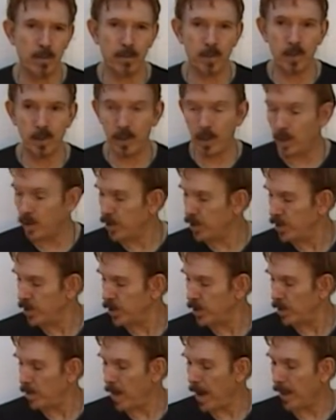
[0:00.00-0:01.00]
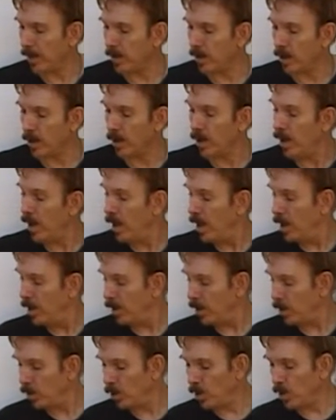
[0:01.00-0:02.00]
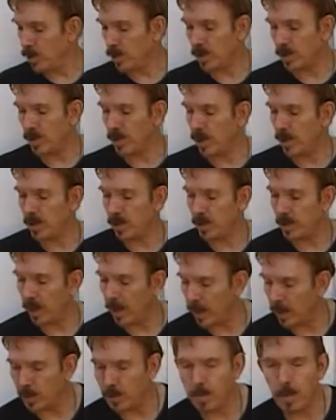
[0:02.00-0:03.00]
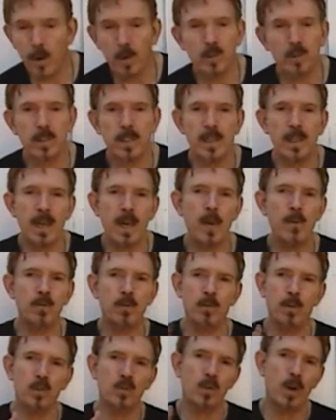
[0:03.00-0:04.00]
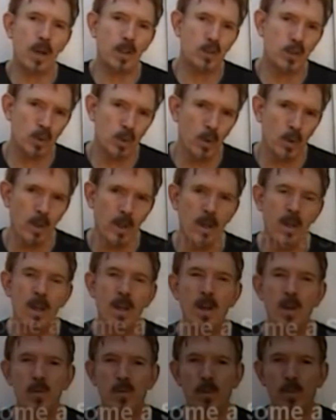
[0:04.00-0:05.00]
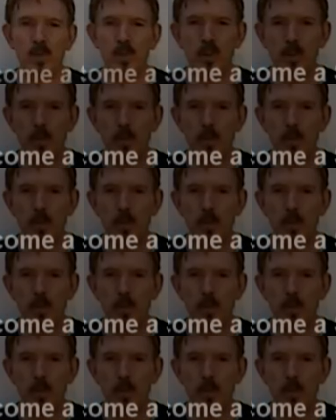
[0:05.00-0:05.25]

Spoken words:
If there's another system out there that uses this, and it supposedly came from the trisula, from the